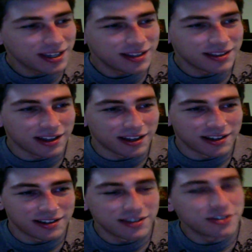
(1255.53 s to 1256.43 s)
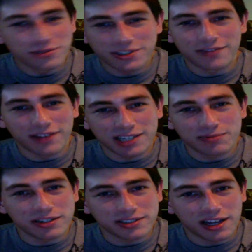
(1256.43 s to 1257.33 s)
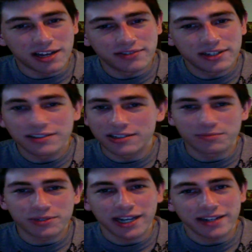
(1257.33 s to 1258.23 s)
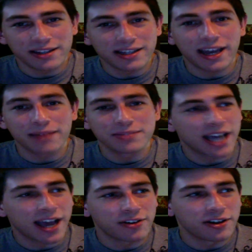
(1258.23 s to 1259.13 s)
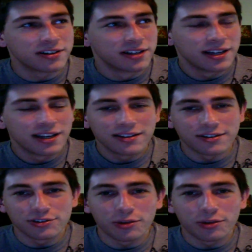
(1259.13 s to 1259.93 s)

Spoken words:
the new stuff on Xbox Live doesn't pertain to the games at all. There's no